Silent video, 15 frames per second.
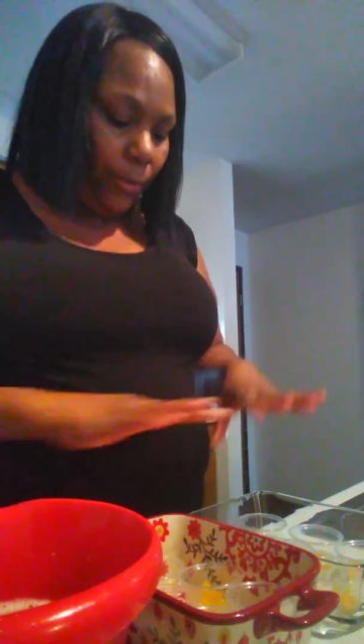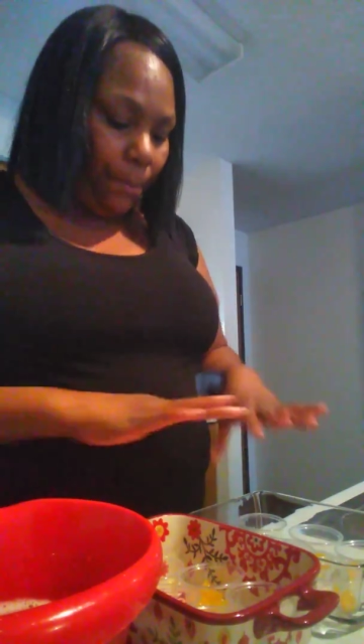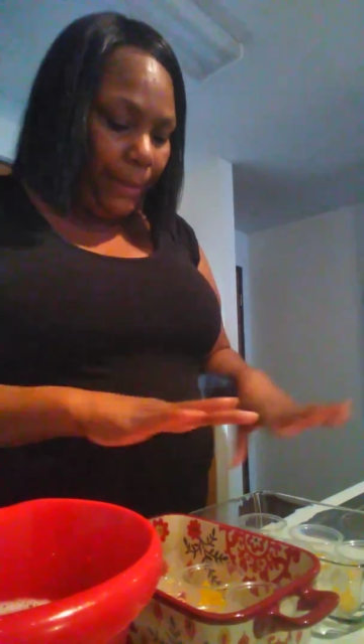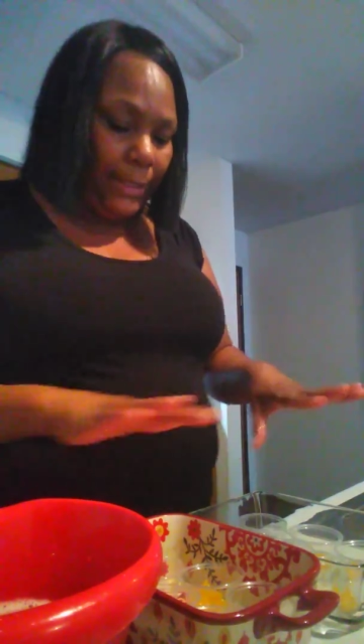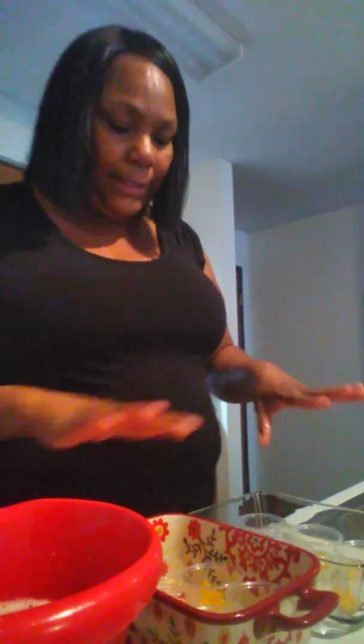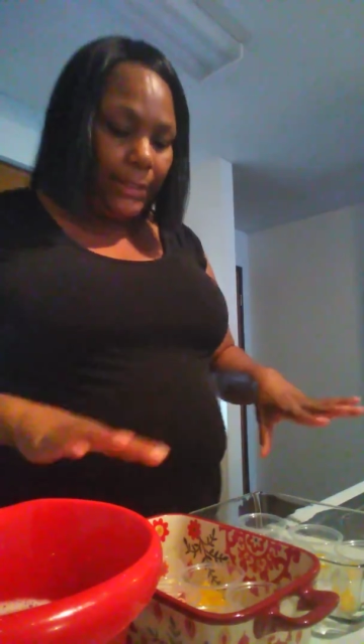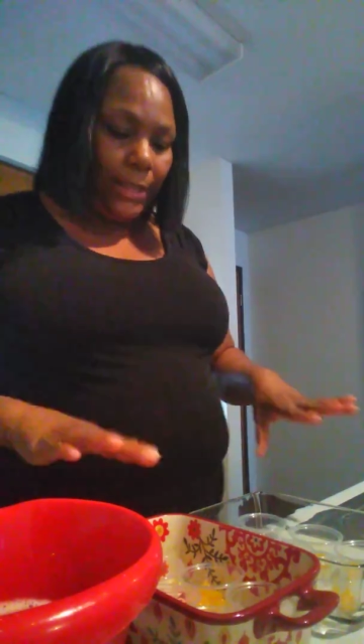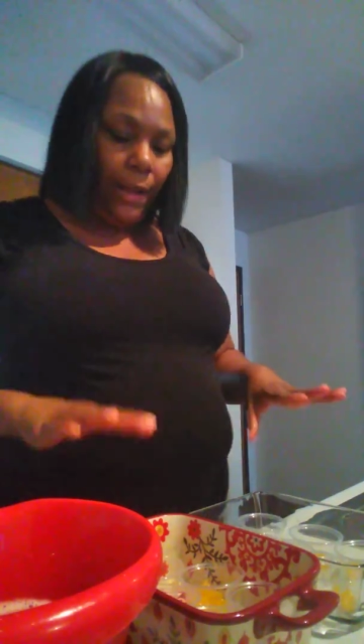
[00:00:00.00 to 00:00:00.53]

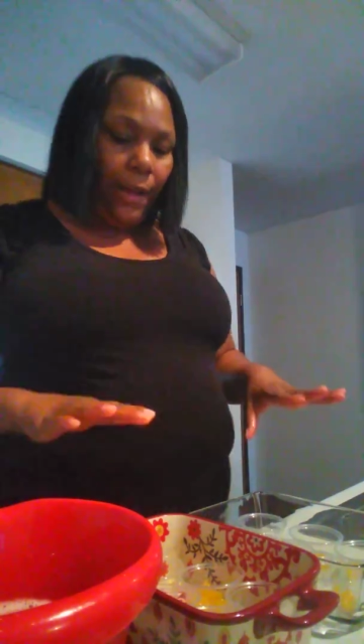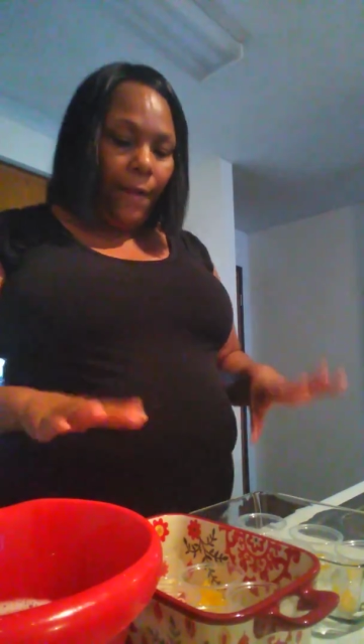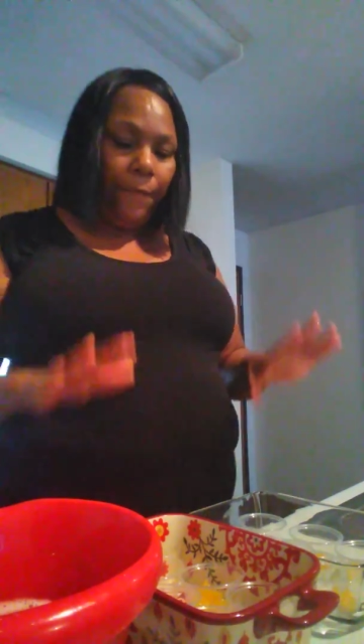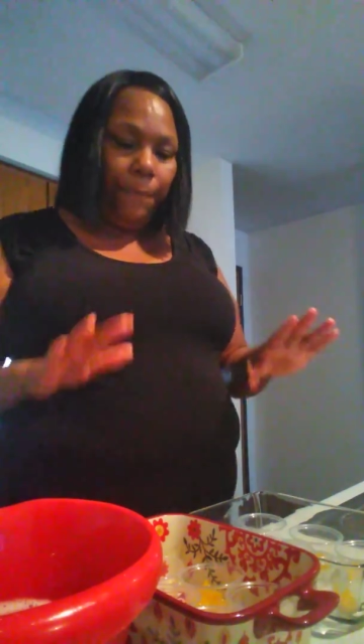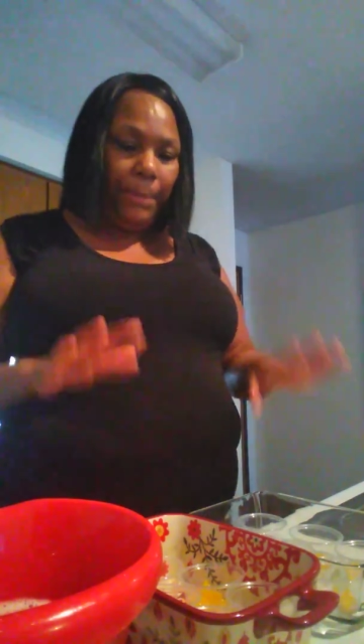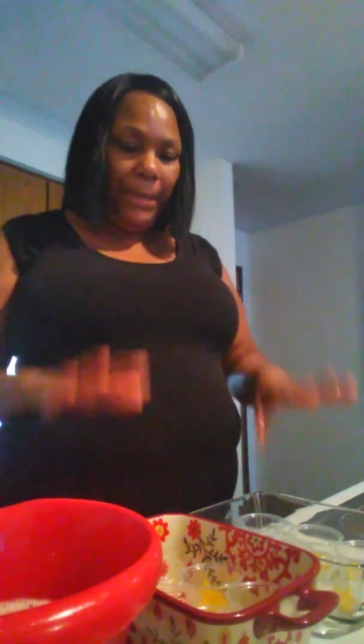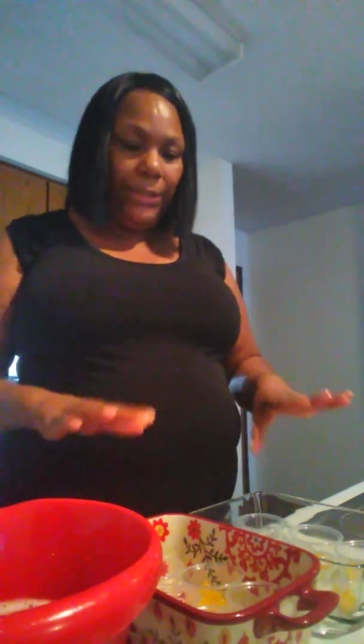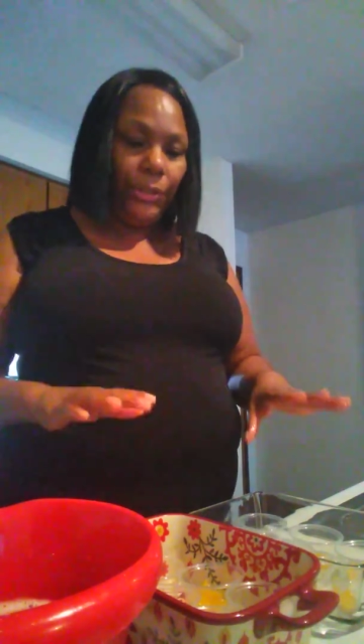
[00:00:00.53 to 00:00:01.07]
piece
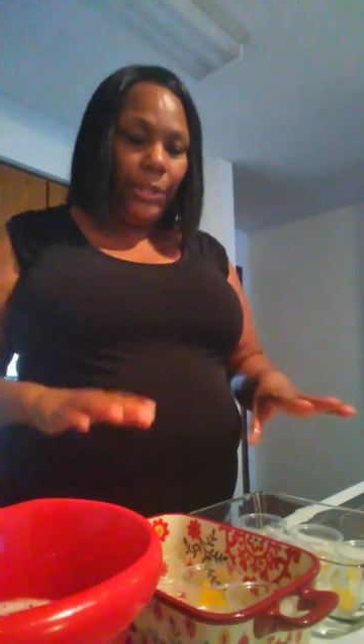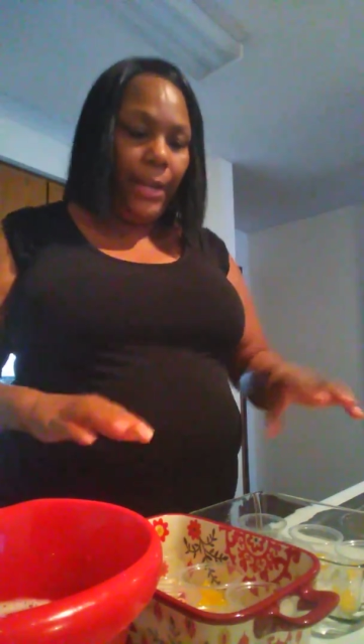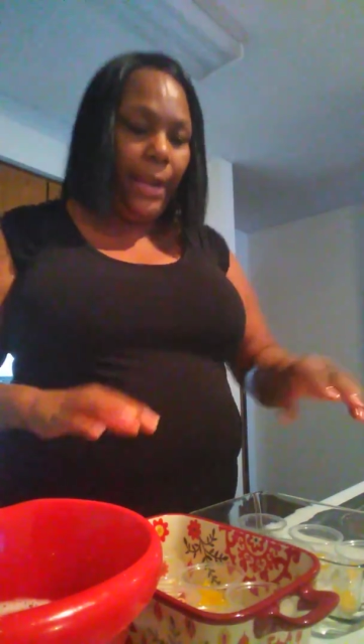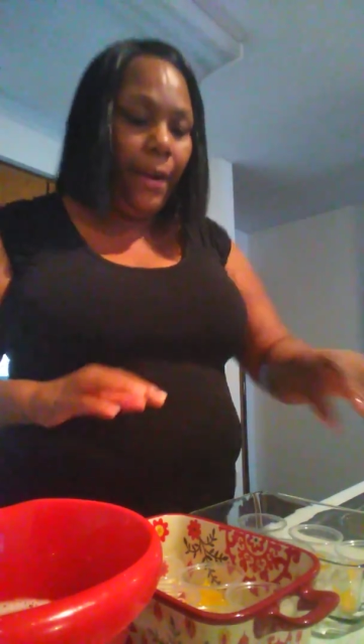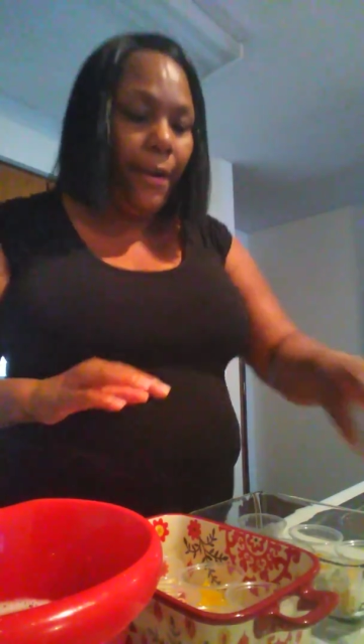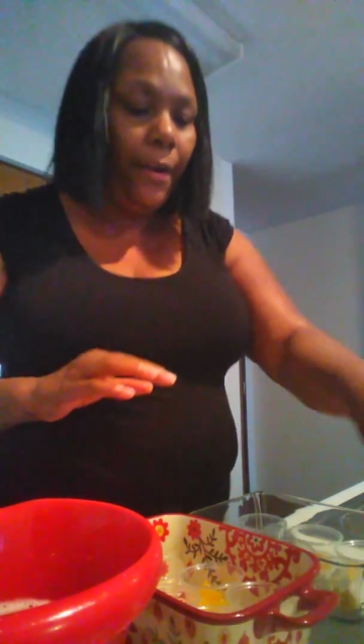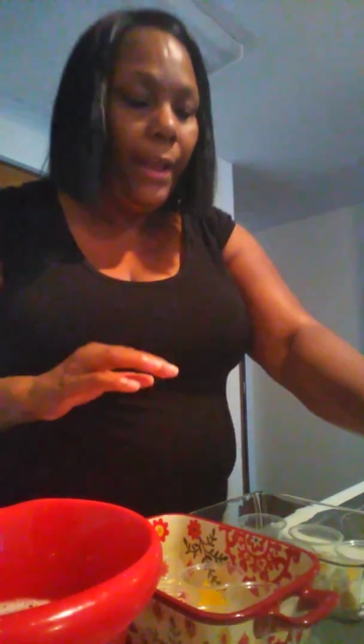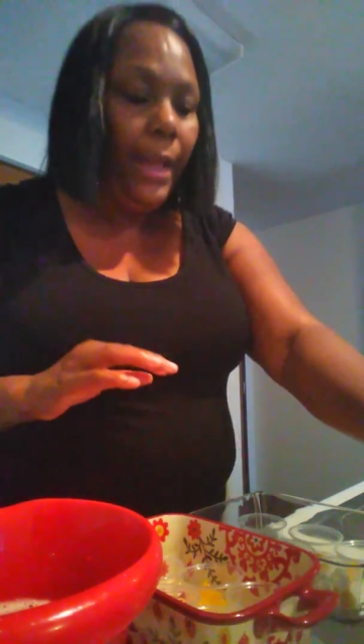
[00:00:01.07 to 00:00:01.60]
of peach in
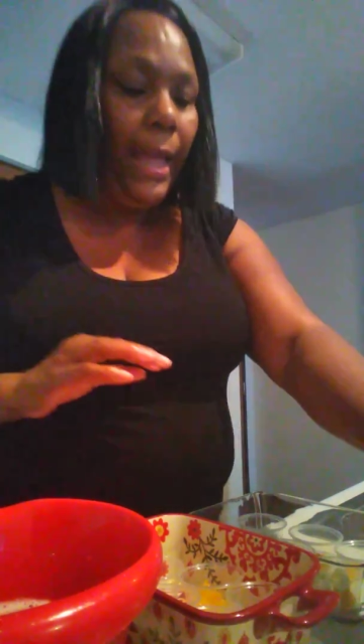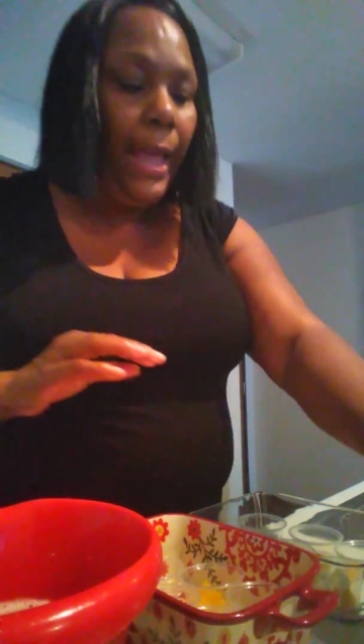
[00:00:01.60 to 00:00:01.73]
there,